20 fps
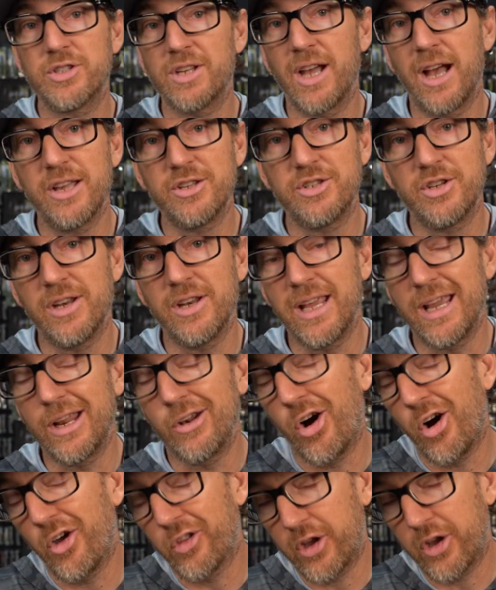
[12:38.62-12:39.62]
size you
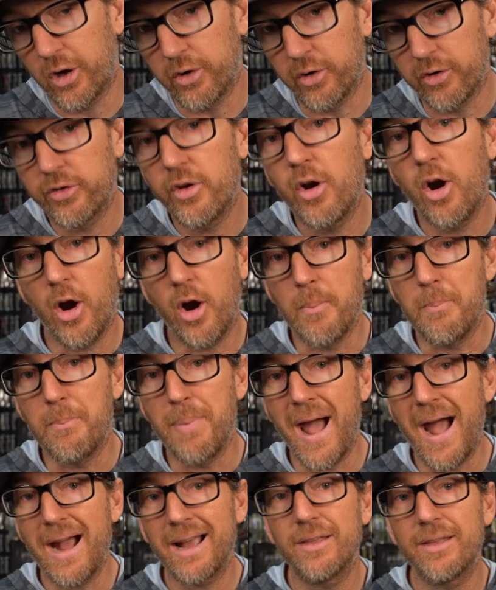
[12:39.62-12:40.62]
need. All the colors are
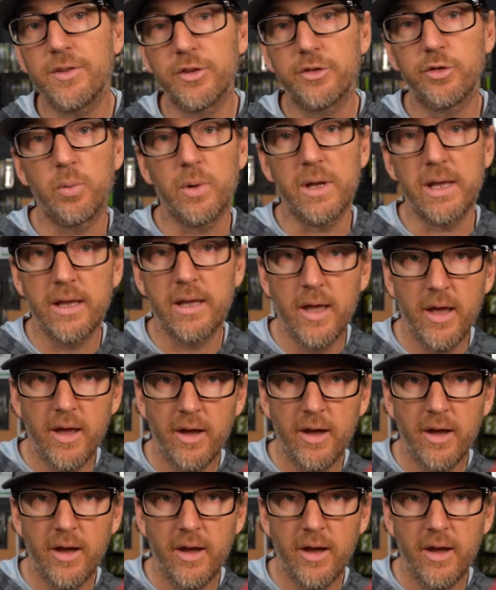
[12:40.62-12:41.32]
back this week